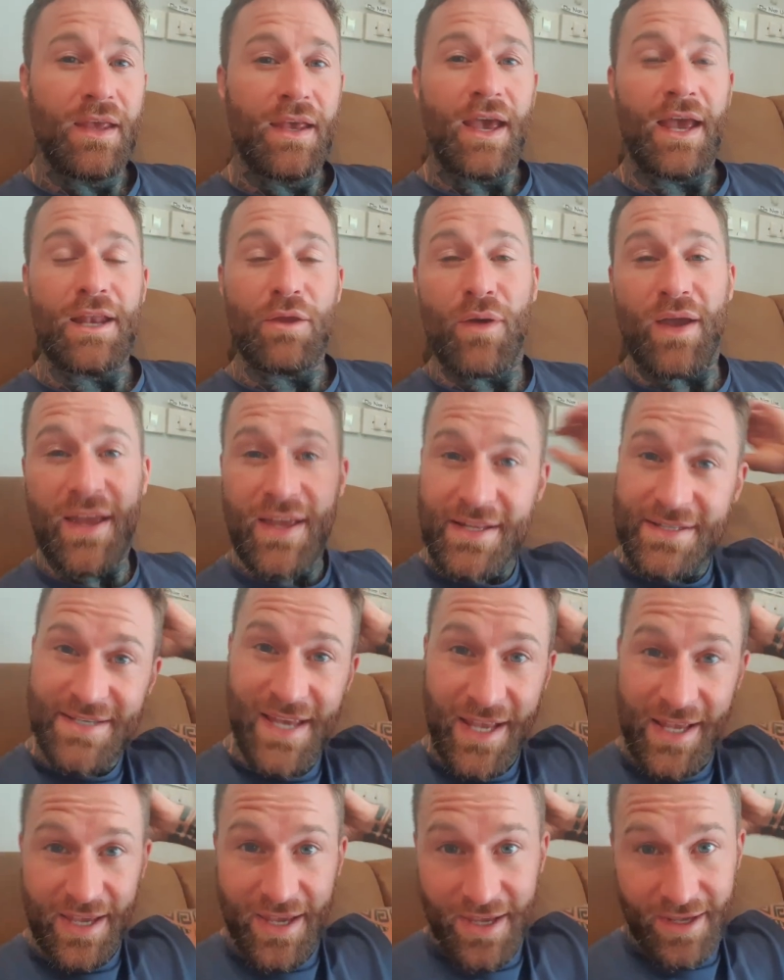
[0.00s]
Anyway,
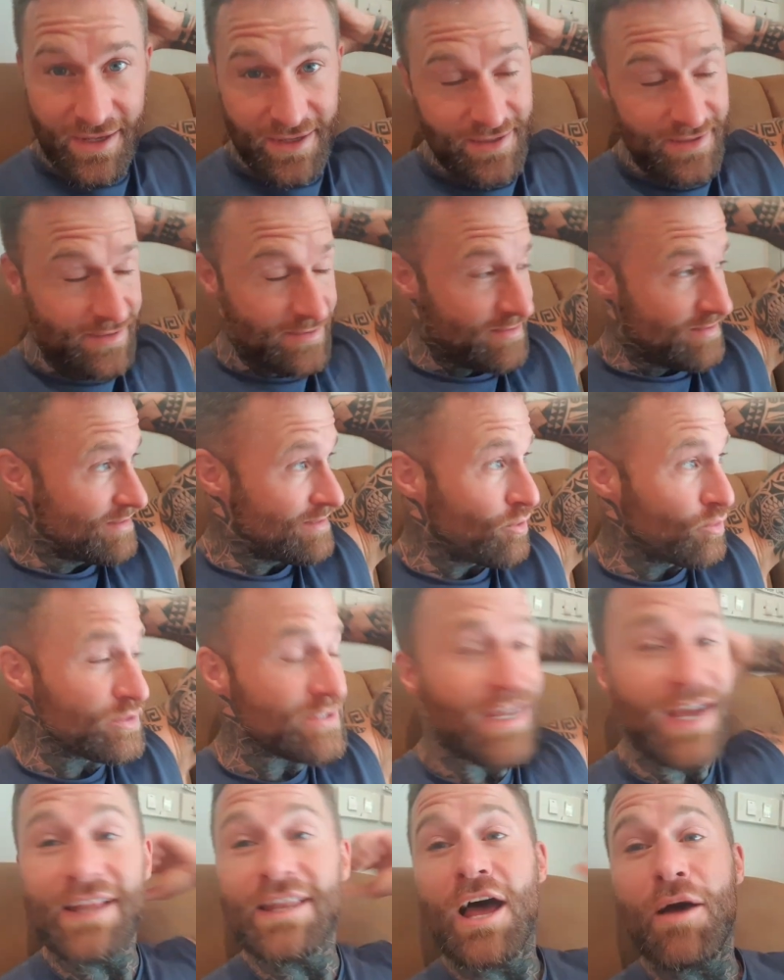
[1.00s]
take care. Still
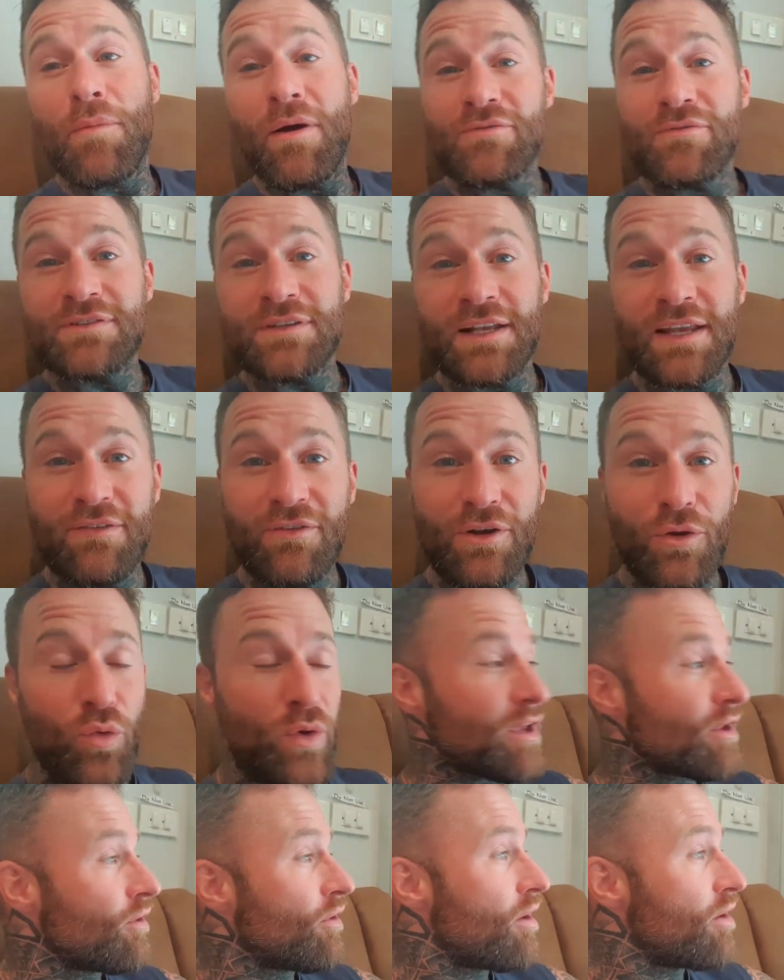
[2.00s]
sad that I'm having to leave in a
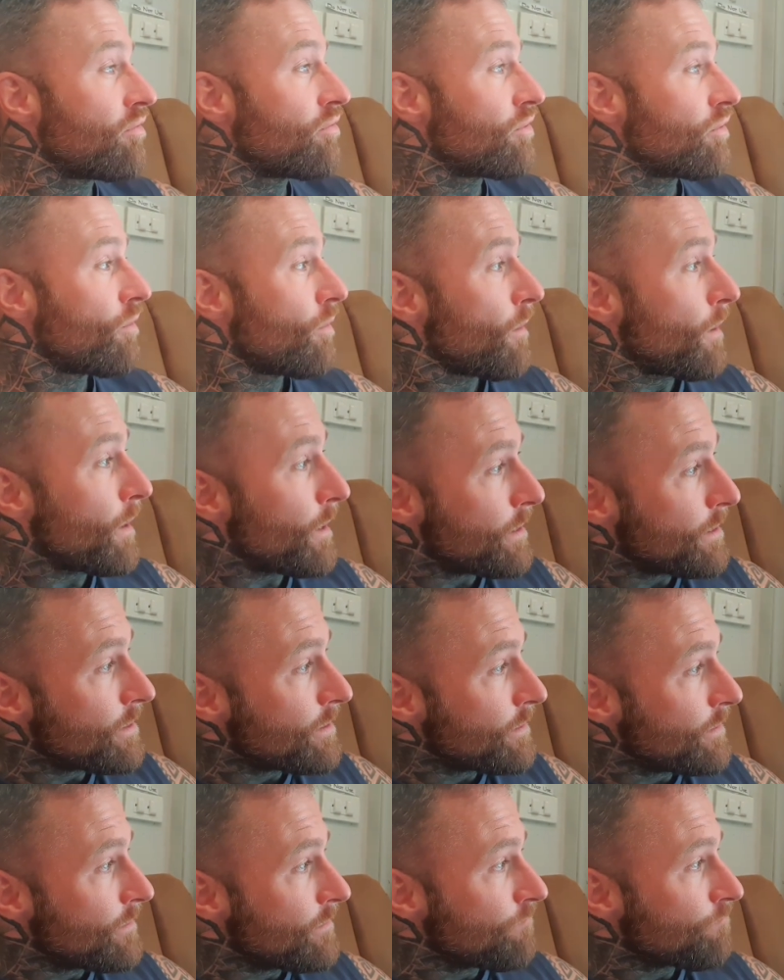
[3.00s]
week and a half
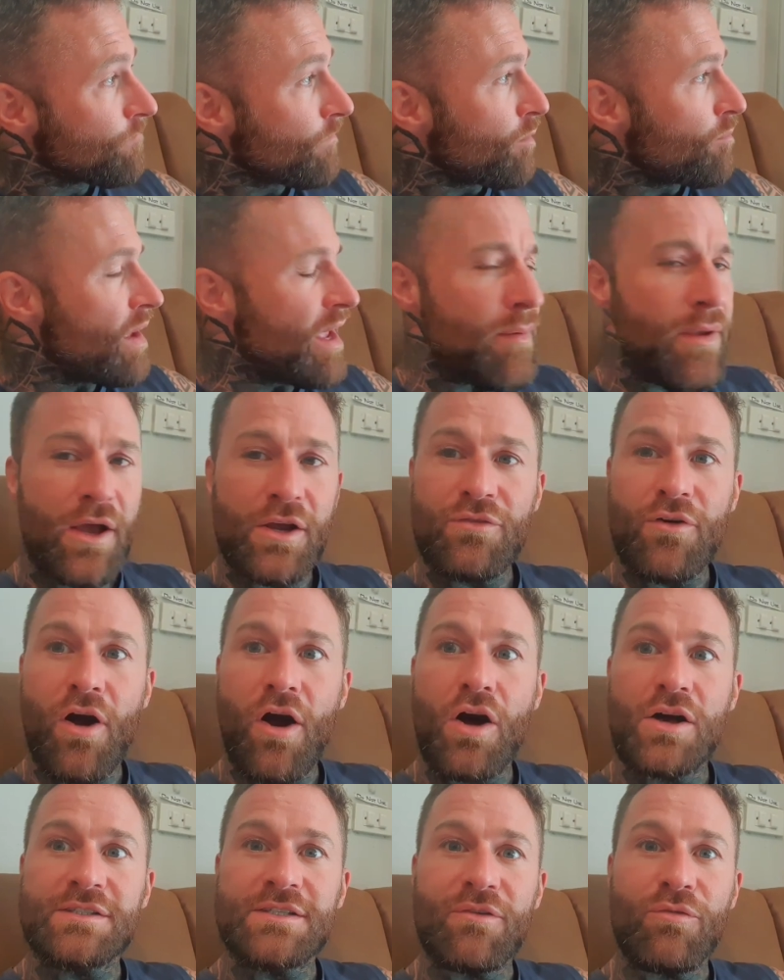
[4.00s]
maybe I should
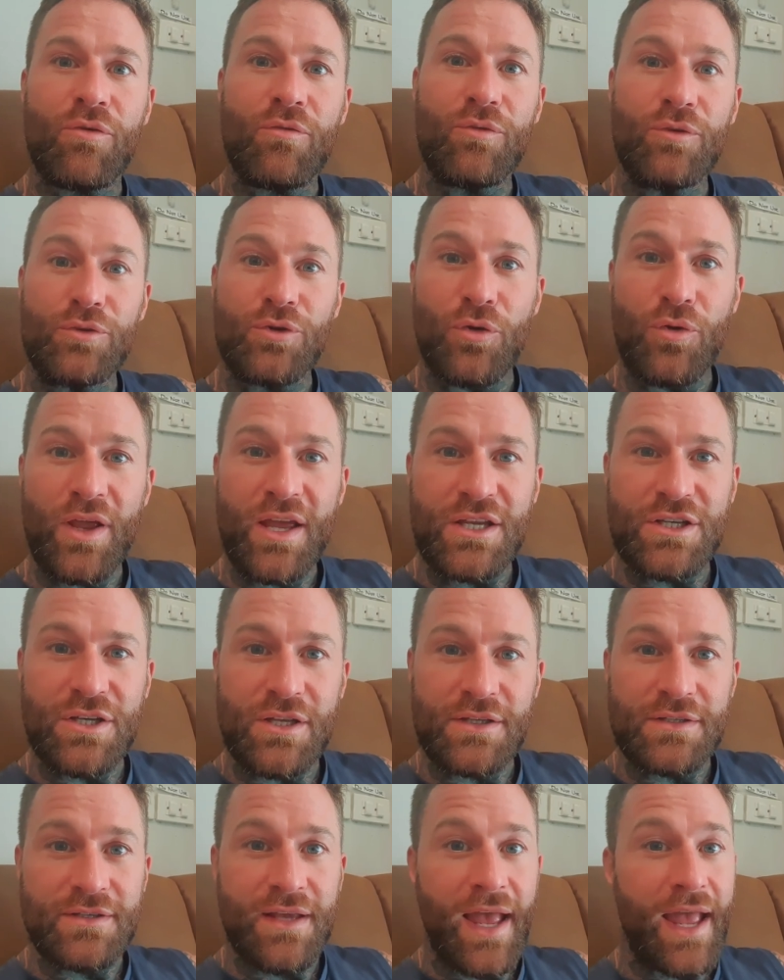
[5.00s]
ask everyone for
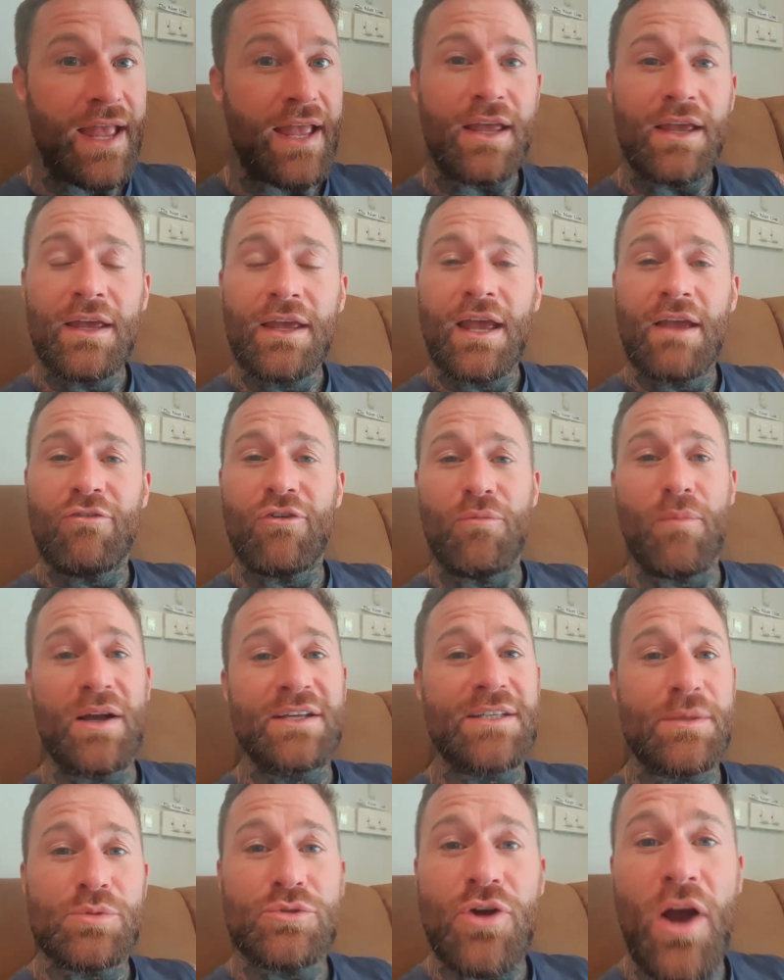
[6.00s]
donations. Hey, for my
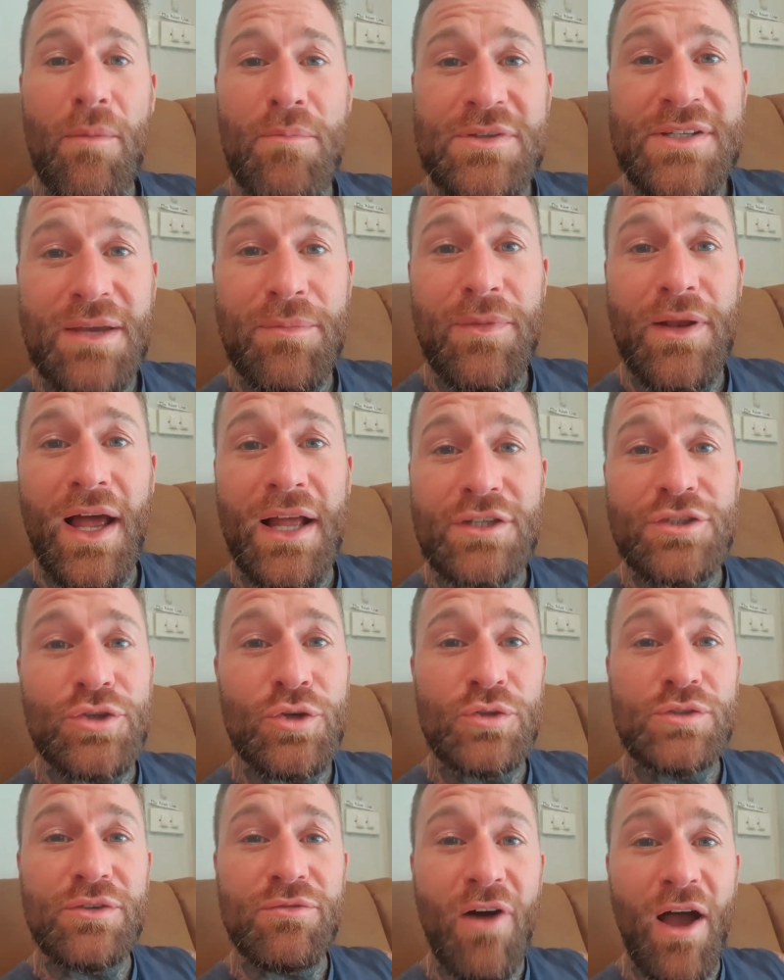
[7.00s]
subscribers give me like
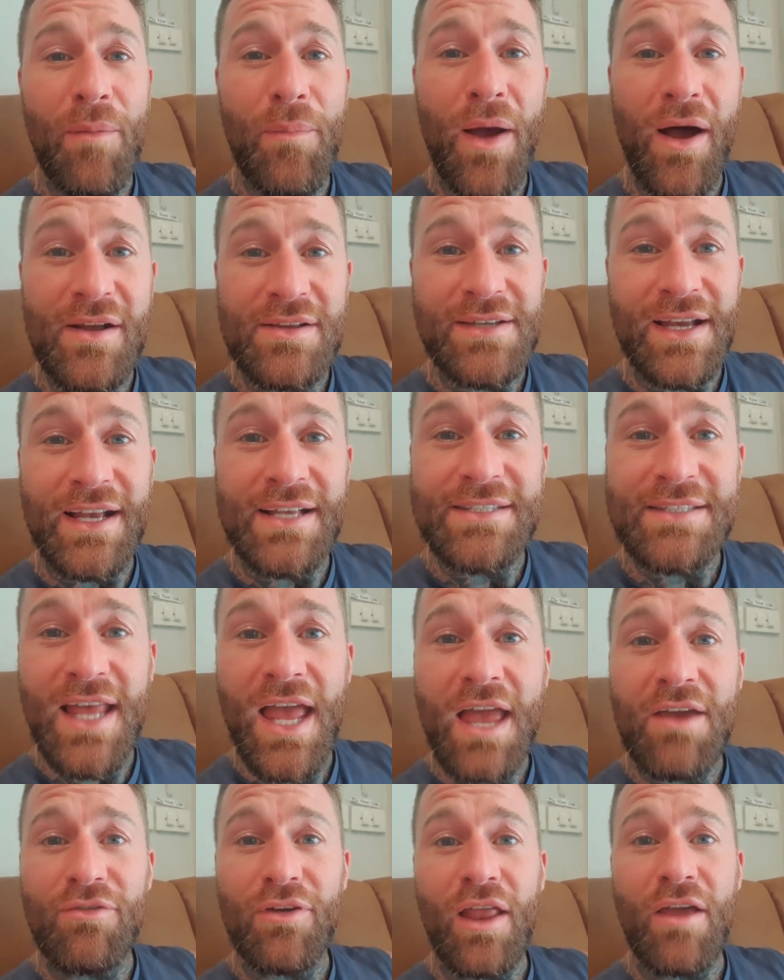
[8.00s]
two to five pounds, I can stay
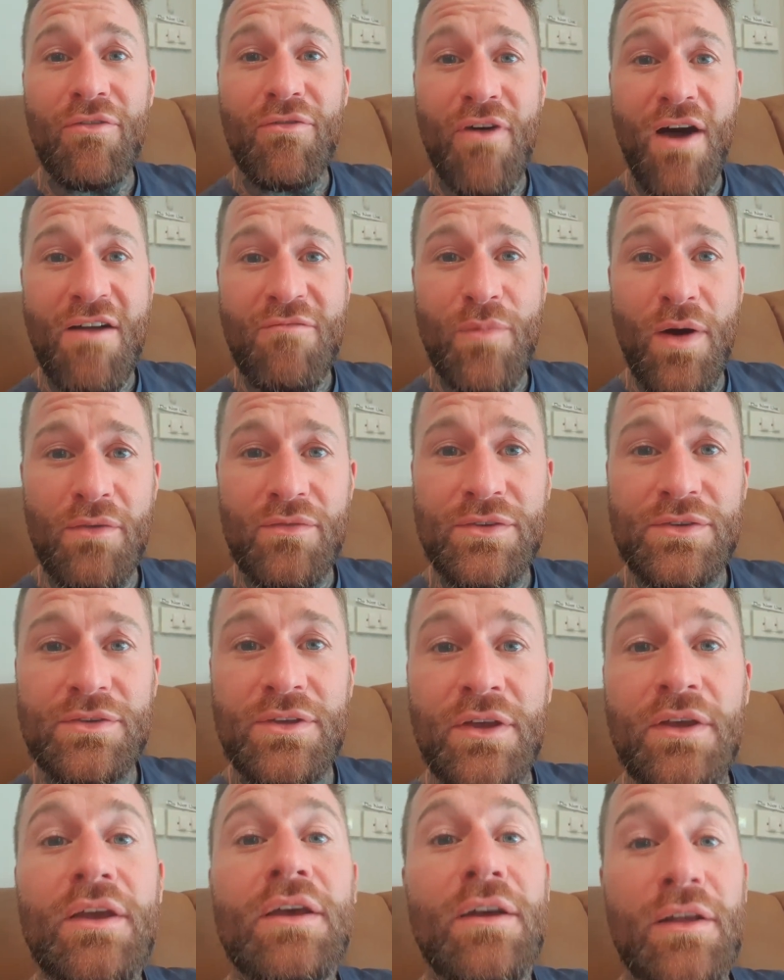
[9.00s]
here for like five months.
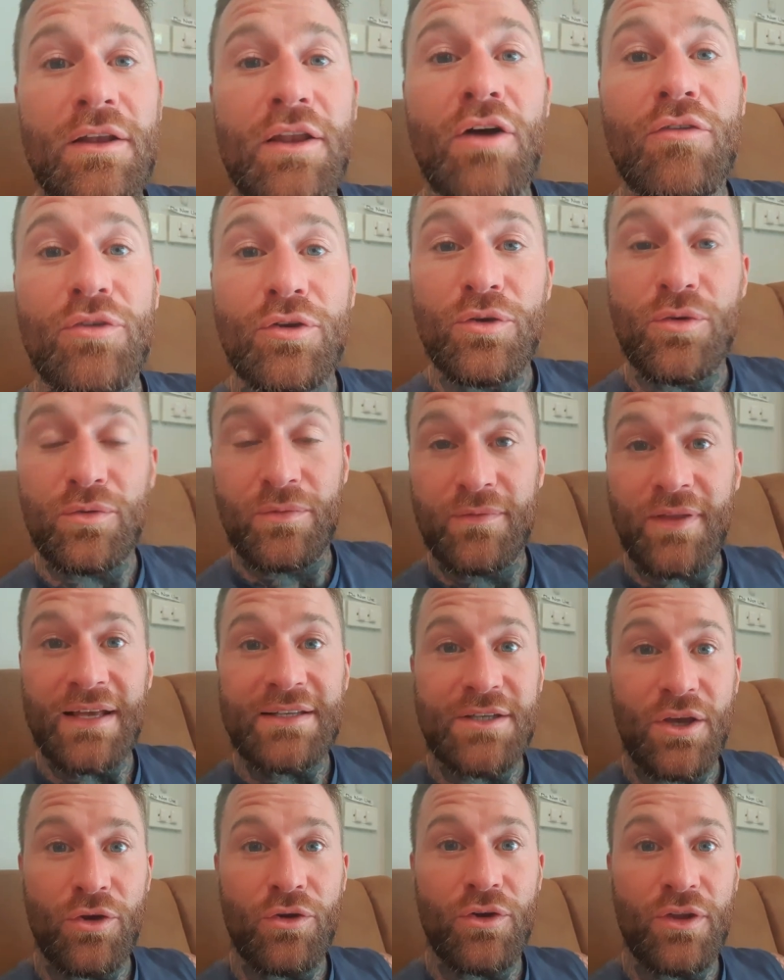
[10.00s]
Love you, that's
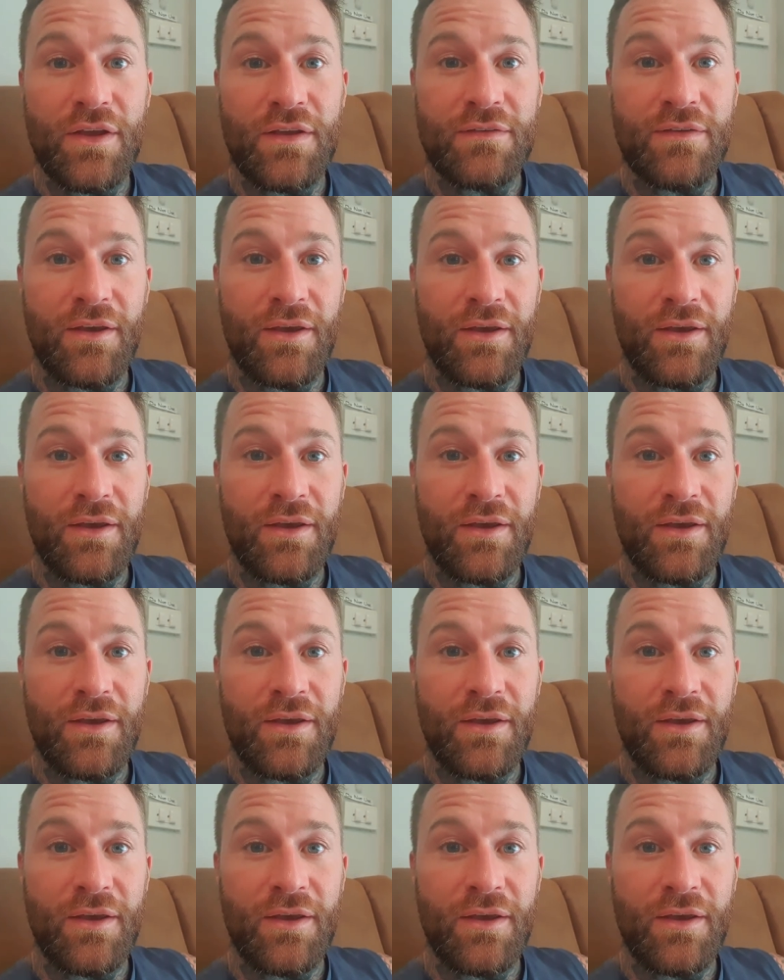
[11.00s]
how good it is.